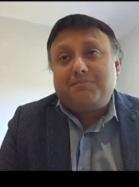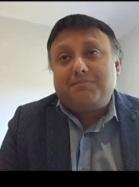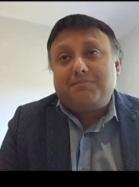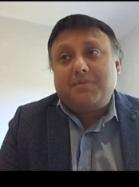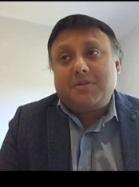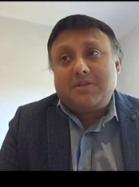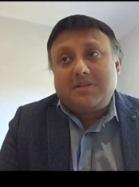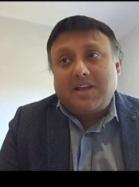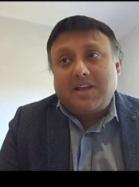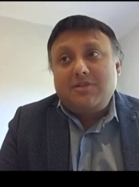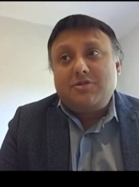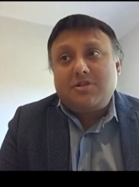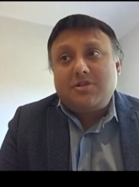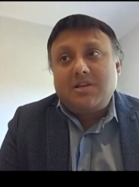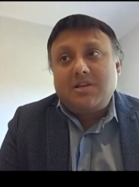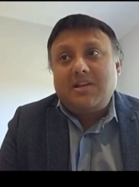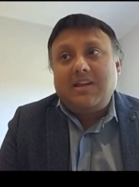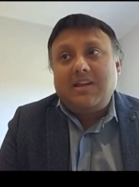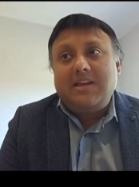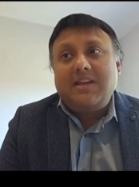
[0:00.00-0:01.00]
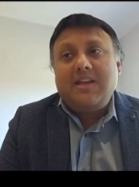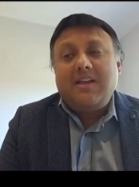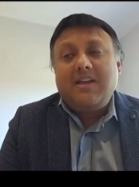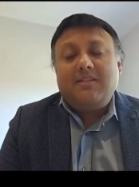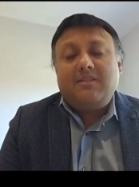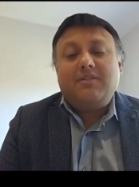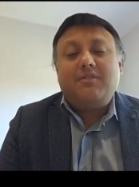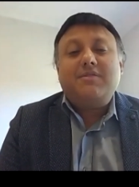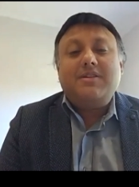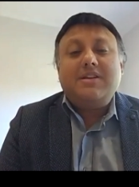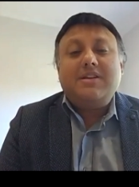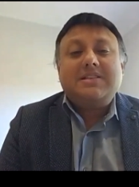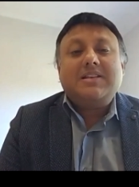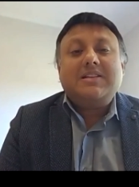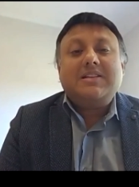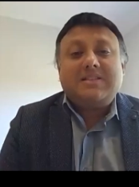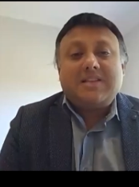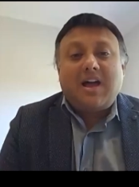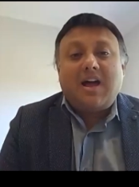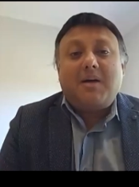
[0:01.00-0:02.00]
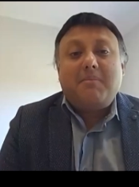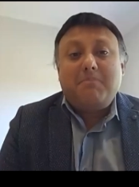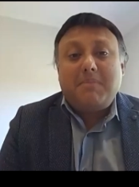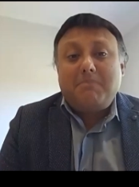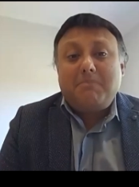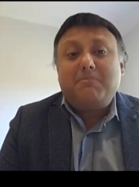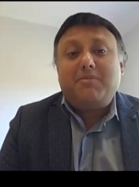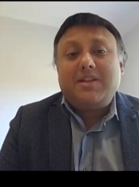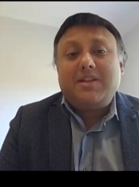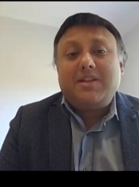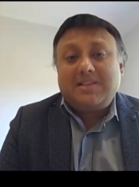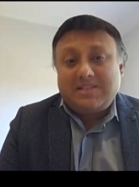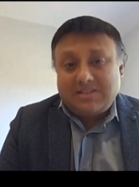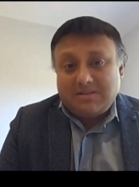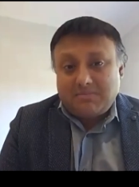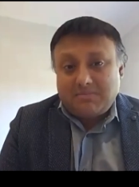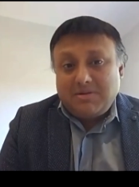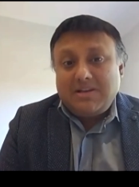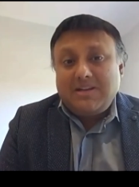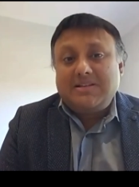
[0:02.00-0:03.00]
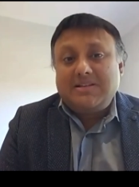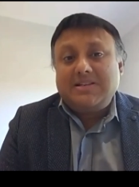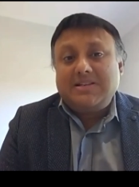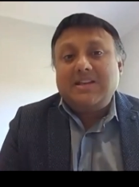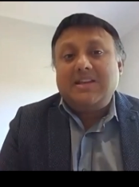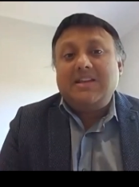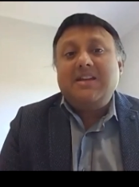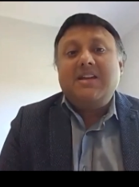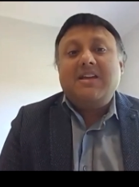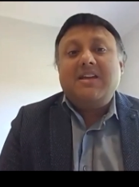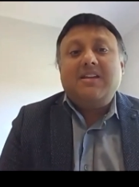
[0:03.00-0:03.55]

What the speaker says: potentially the reasons are membrane stability.